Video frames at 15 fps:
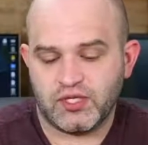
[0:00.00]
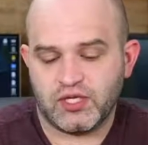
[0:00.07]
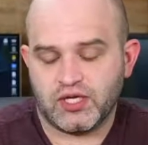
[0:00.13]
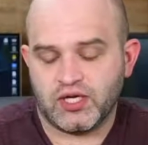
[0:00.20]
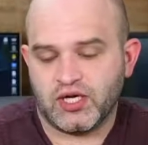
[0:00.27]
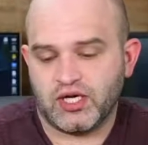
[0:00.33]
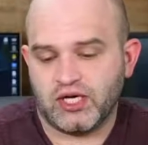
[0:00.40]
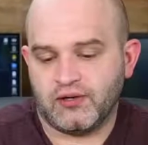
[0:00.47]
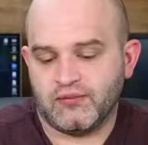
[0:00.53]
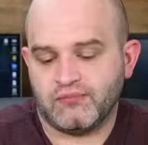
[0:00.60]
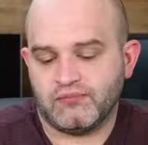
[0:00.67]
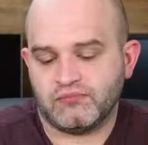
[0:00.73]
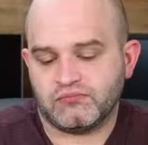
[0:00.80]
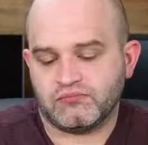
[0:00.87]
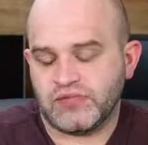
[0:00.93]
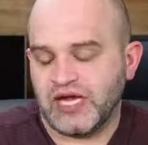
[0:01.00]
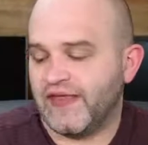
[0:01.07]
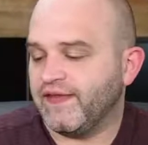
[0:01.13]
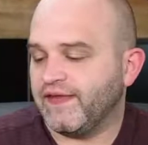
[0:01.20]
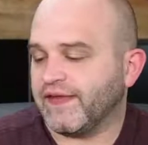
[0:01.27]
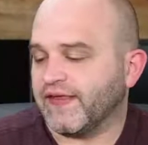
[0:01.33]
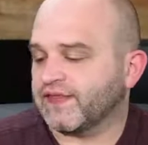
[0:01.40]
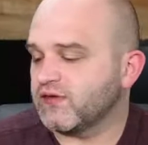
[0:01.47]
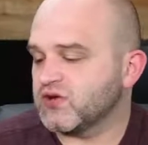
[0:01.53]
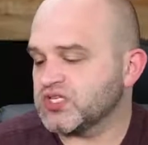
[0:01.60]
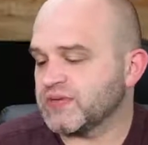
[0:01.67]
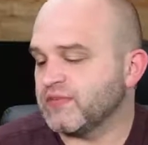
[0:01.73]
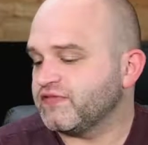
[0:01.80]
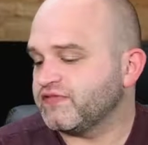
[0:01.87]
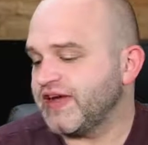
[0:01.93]
And then like there's
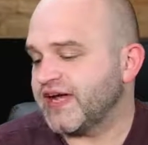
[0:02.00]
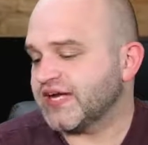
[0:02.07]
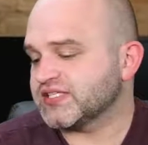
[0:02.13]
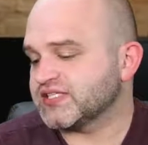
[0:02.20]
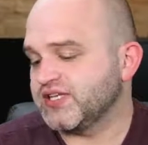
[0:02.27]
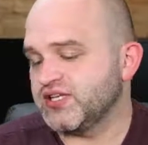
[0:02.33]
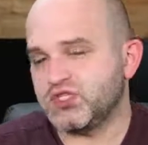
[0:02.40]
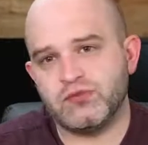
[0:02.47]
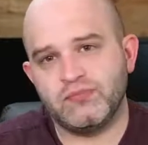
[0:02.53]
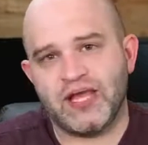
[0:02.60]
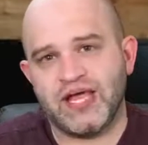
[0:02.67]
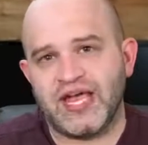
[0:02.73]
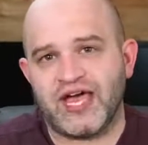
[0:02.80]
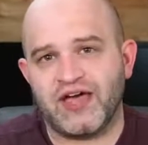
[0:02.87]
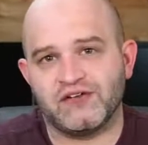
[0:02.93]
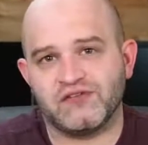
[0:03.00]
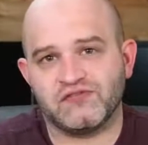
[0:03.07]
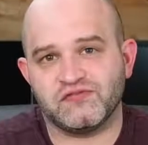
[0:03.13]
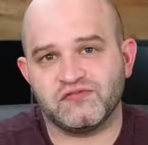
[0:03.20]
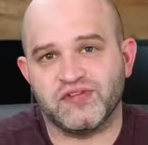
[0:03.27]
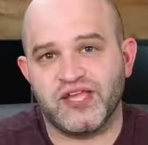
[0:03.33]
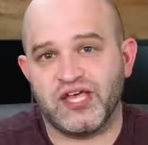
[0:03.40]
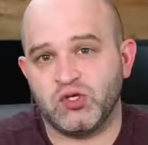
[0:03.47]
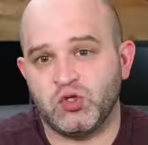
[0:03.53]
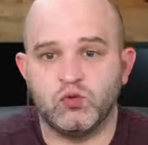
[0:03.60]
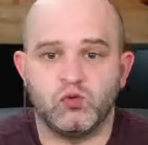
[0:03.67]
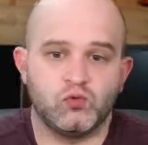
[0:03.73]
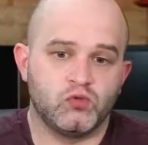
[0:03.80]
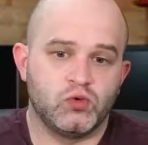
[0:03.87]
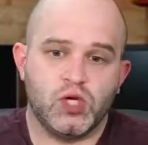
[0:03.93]
some effects that you may have that you
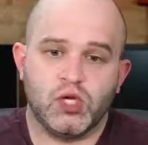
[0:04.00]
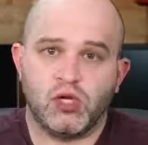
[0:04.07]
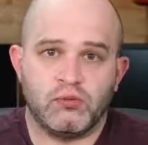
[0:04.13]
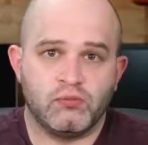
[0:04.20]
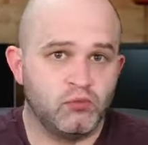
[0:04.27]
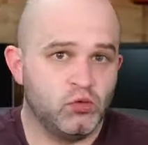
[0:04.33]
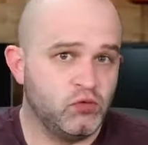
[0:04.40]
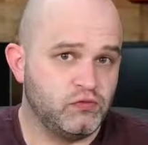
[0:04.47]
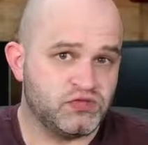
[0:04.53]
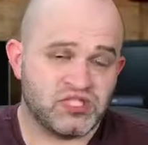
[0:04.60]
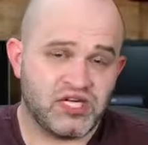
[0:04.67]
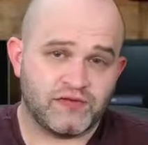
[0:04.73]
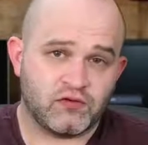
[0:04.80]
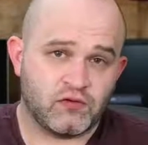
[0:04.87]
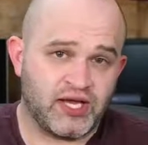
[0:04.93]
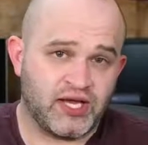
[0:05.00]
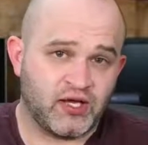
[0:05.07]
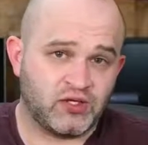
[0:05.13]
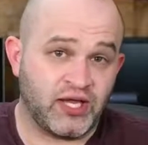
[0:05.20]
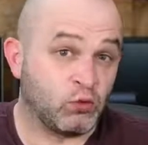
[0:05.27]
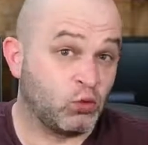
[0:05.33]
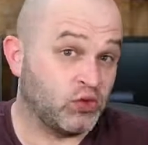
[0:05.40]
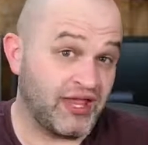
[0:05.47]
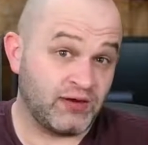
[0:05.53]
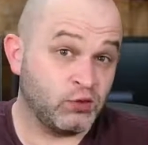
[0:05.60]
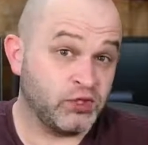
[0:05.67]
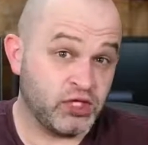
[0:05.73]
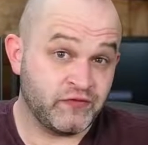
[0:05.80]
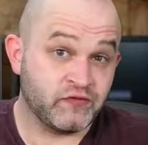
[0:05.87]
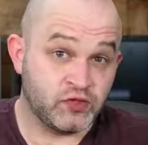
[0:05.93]
move stuff around. Like, well, like
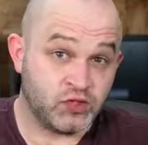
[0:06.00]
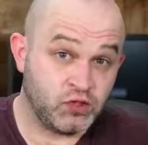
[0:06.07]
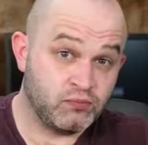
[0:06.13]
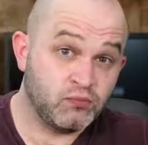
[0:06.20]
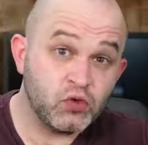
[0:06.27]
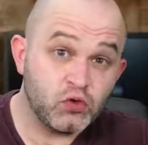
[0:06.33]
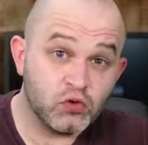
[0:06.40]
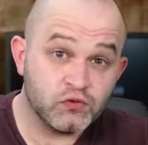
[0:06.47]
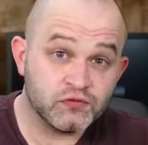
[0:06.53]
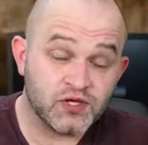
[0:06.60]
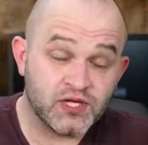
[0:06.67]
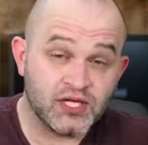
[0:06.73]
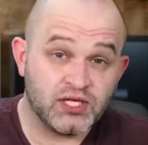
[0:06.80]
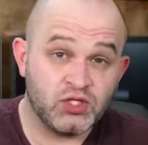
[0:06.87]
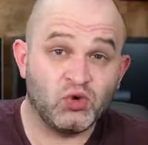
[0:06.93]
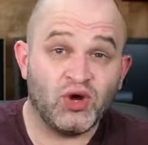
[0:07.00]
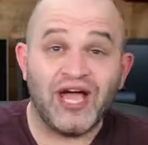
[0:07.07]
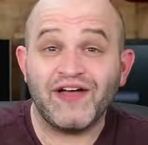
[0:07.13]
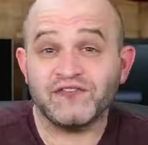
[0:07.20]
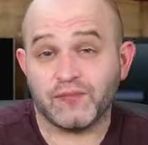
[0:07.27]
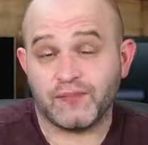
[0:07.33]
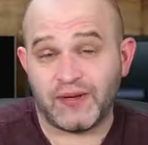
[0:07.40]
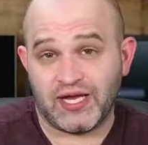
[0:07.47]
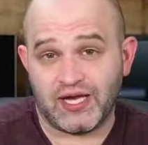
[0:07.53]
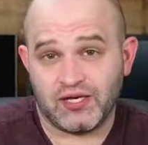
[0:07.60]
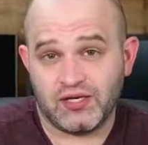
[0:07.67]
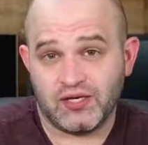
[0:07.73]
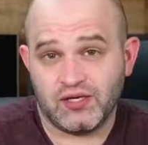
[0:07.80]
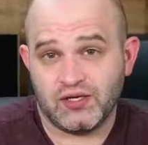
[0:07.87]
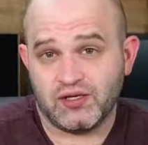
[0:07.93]
whenever you move, you don't have to pay
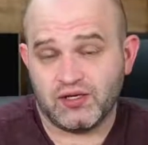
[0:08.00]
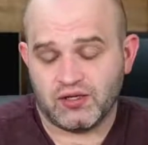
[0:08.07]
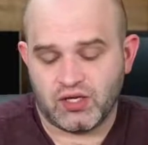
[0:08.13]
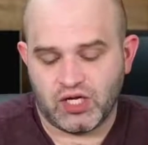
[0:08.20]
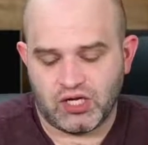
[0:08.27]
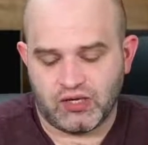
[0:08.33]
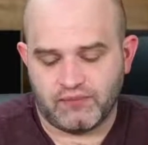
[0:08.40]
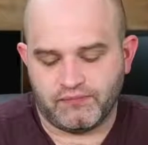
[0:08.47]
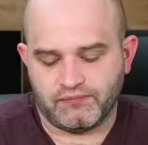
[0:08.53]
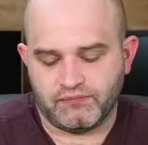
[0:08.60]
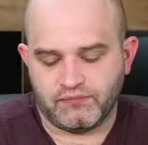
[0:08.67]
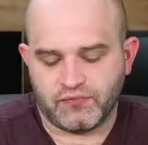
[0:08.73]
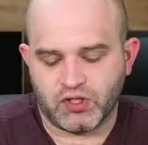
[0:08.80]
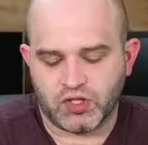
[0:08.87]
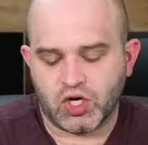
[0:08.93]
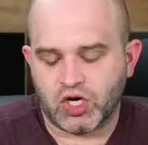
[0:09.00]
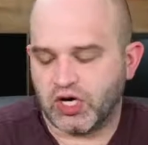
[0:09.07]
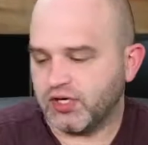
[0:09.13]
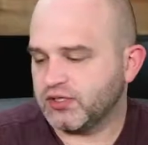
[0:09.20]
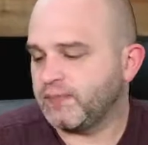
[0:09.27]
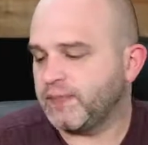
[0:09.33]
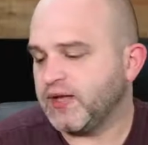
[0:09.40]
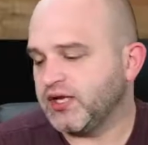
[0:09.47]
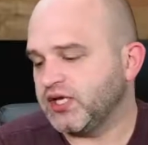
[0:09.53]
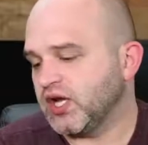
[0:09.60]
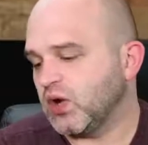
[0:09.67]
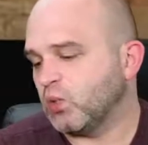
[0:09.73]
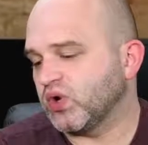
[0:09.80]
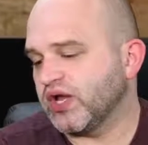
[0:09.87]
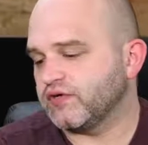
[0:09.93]
the card depending
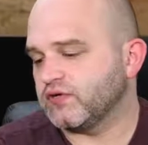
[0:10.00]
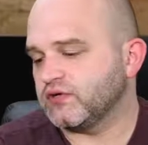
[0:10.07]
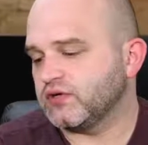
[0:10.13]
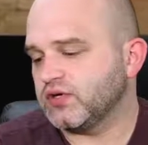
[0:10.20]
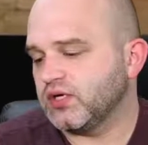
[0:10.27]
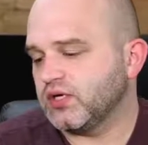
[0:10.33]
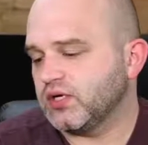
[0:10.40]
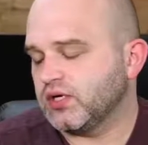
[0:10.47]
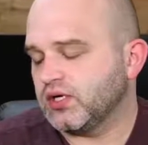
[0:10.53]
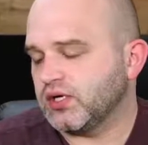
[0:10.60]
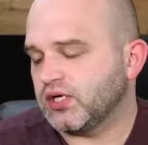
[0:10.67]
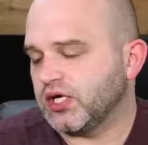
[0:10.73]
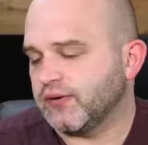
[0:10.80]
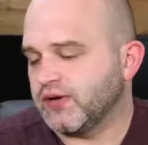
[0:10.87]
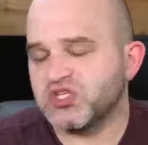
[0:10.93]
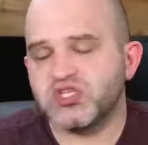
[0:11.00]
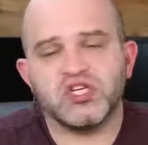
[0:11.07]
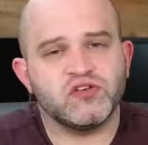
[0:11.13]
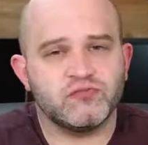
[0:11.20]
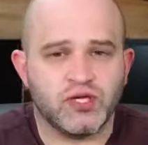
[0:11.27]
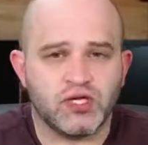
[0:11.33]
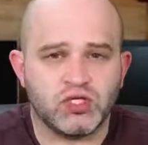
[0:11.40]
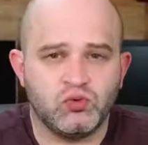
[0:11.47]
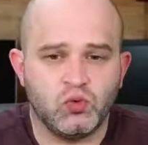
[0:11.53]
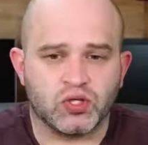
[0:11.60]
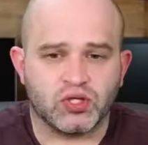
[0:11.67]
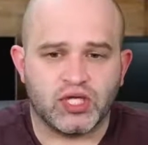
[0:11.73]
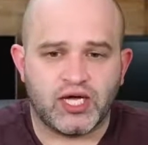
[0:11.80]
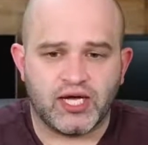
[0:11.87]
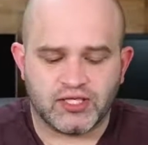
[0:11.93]
on whatever achievement you
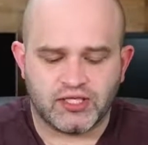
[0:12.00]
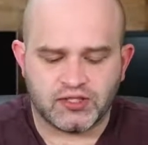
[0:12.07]
unlocked.